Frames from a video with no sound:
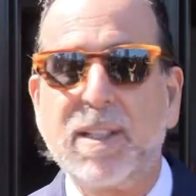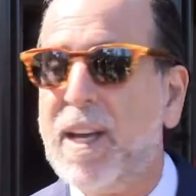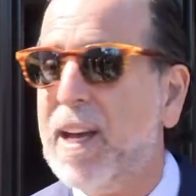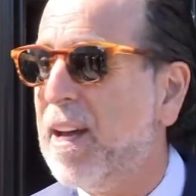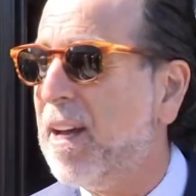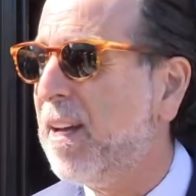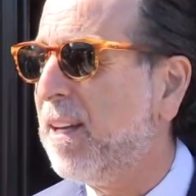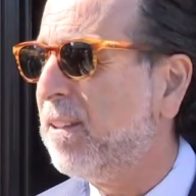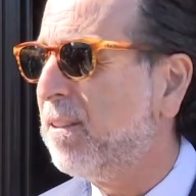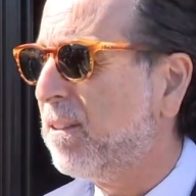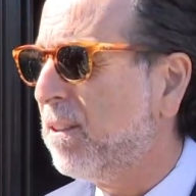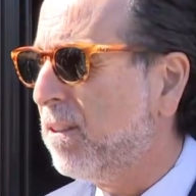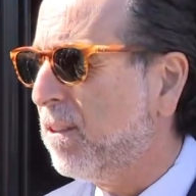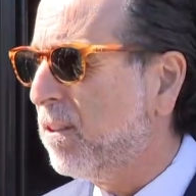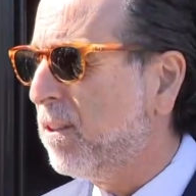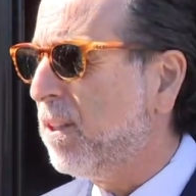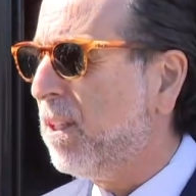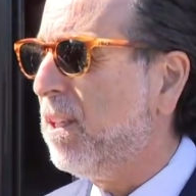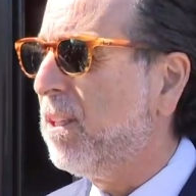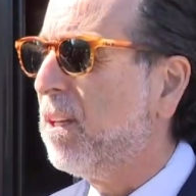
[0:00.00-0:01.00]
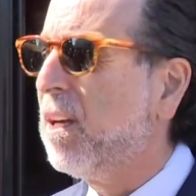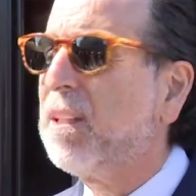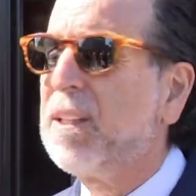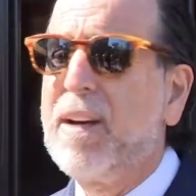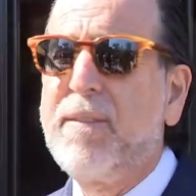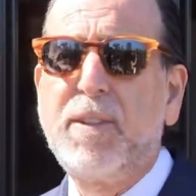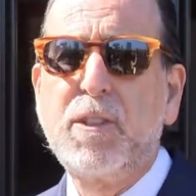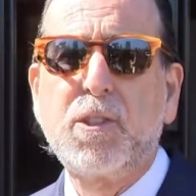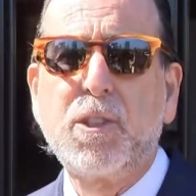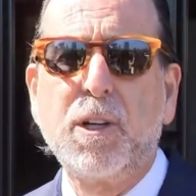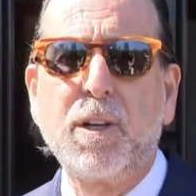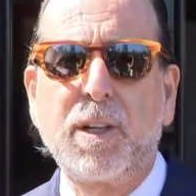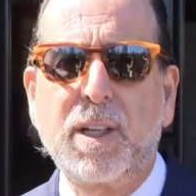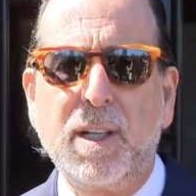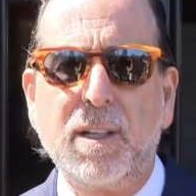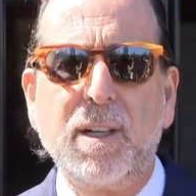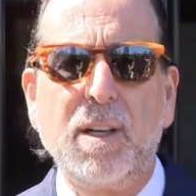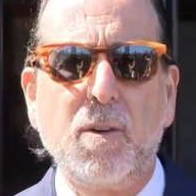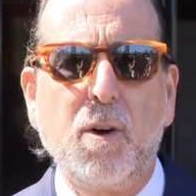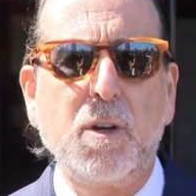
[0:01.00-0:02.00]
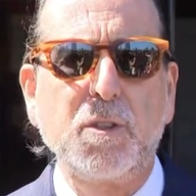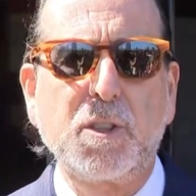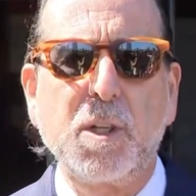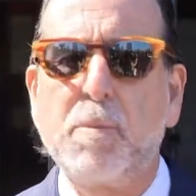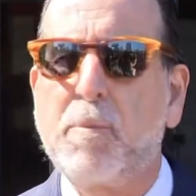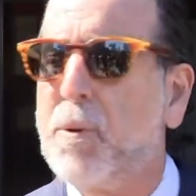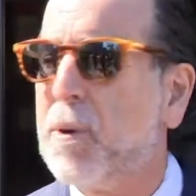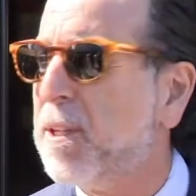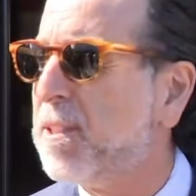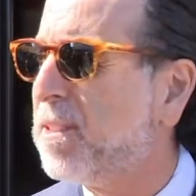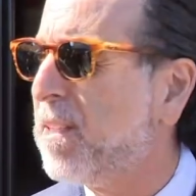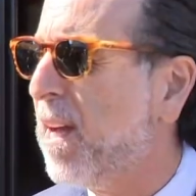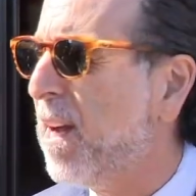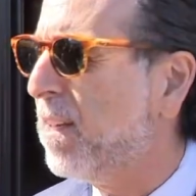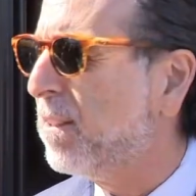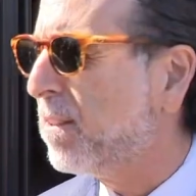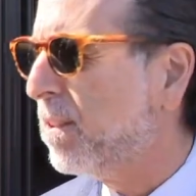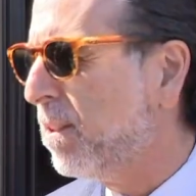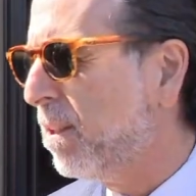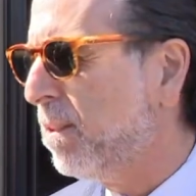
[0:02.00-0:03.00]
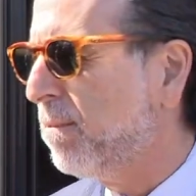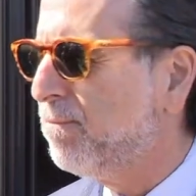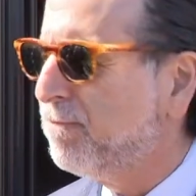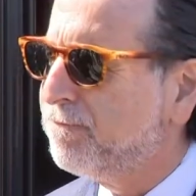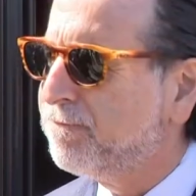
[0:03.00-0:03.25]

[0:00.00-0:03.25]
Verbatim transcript: And the 11th Circuit also points out the